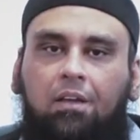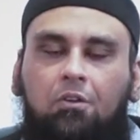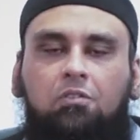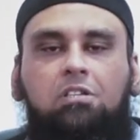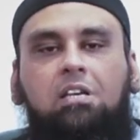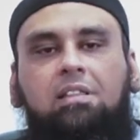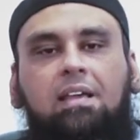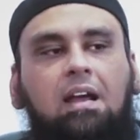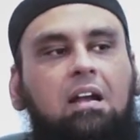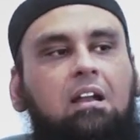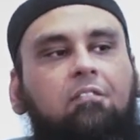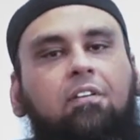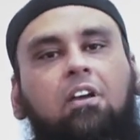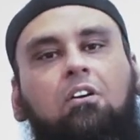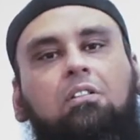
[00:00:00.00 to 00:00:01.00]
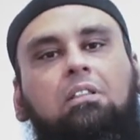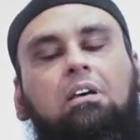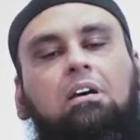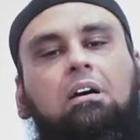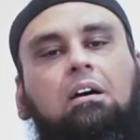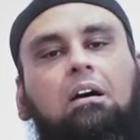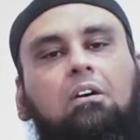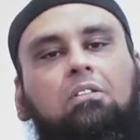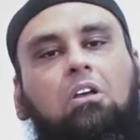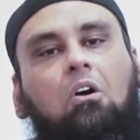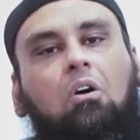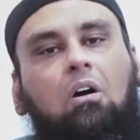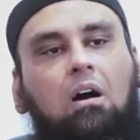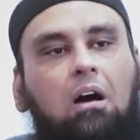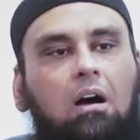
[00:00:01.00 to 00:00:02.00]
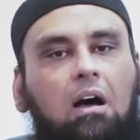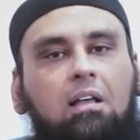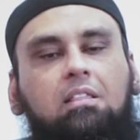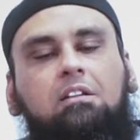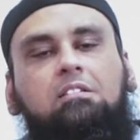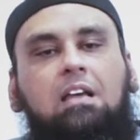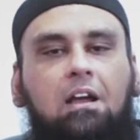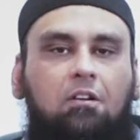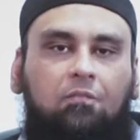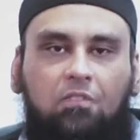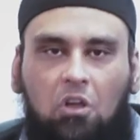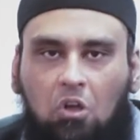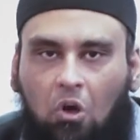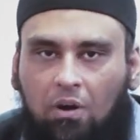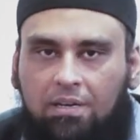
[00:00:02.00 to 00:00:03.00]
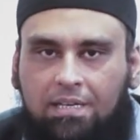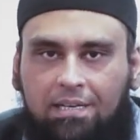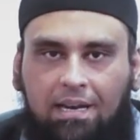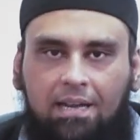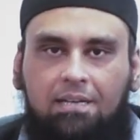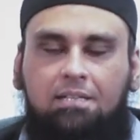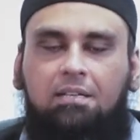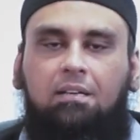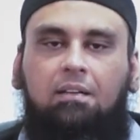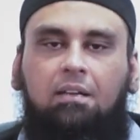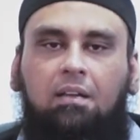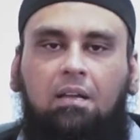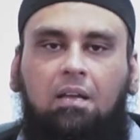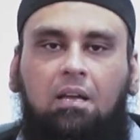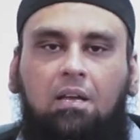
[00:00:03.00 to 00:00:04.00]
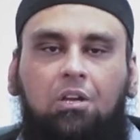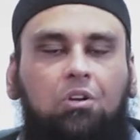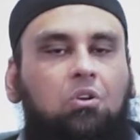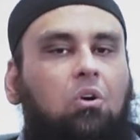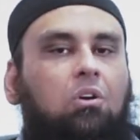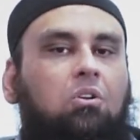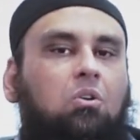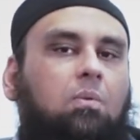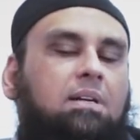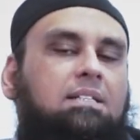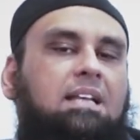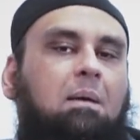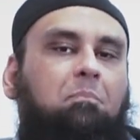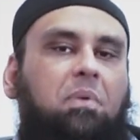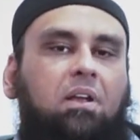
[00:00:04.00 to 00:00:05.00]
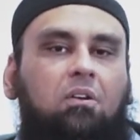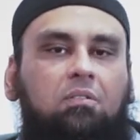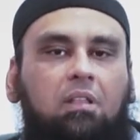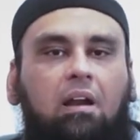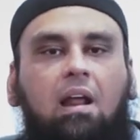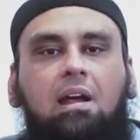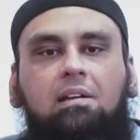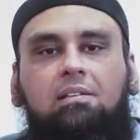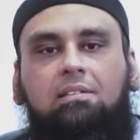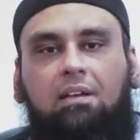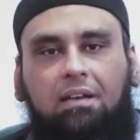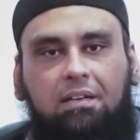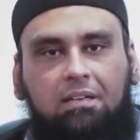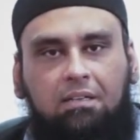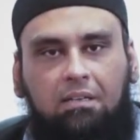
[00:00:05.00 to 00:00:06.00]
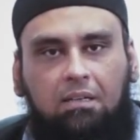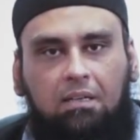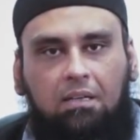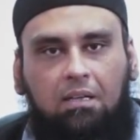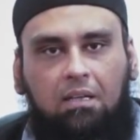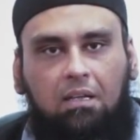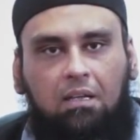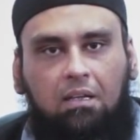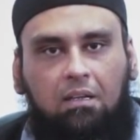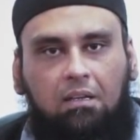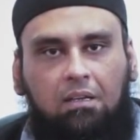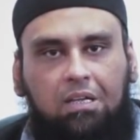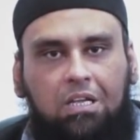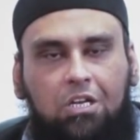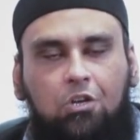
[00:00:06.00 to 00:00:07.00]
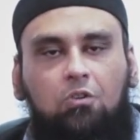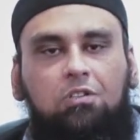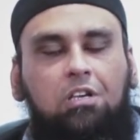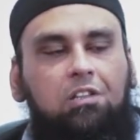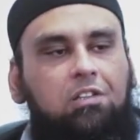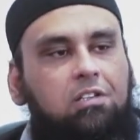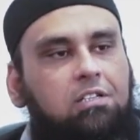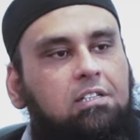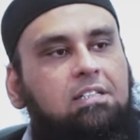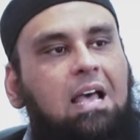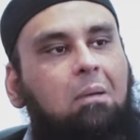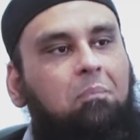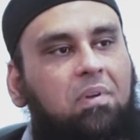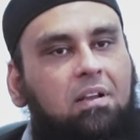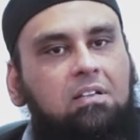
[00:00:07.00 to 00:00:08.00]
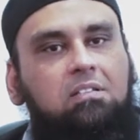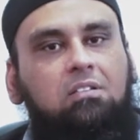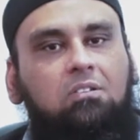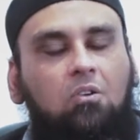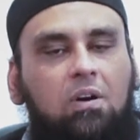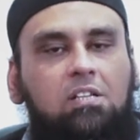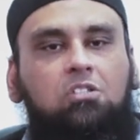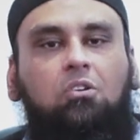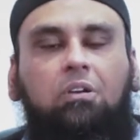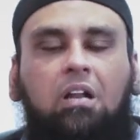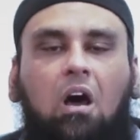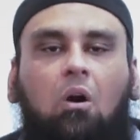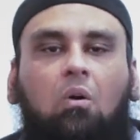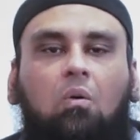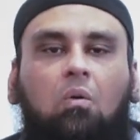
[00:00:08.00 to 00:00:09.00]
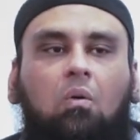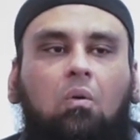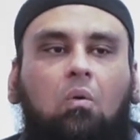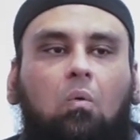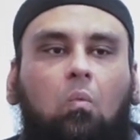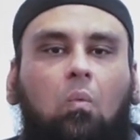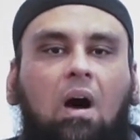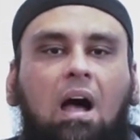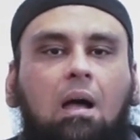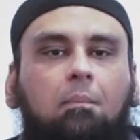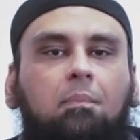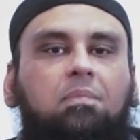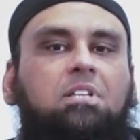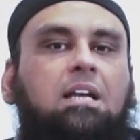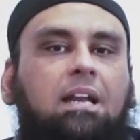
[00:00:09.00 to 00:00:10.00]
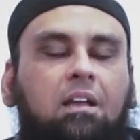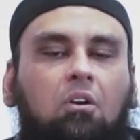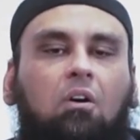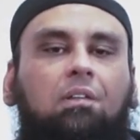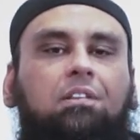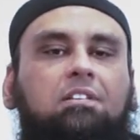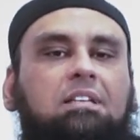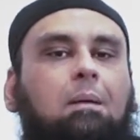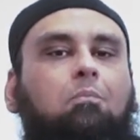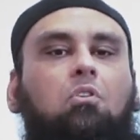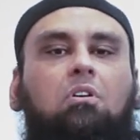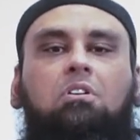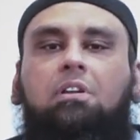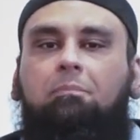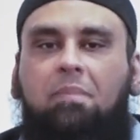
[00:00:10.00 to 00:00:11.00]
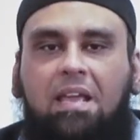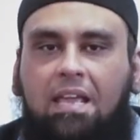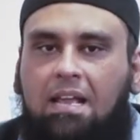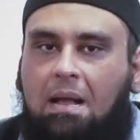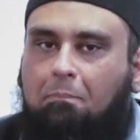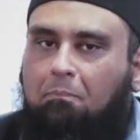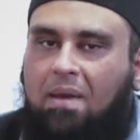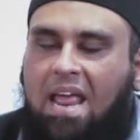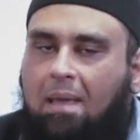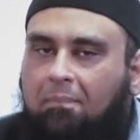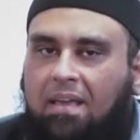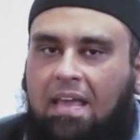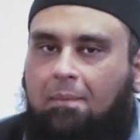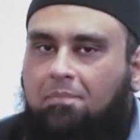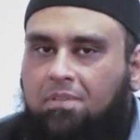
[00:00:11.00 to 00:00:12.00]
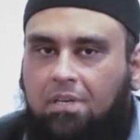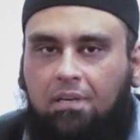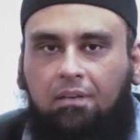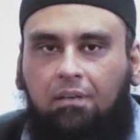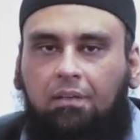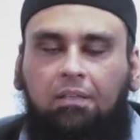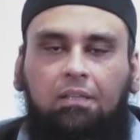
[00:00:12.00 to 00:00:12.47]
You see, they're living on the other side of the continent. You don't know what's happening on the right side. You see, this is happening slow. And so now, why I'm telling all this, I'm not making a blame games here.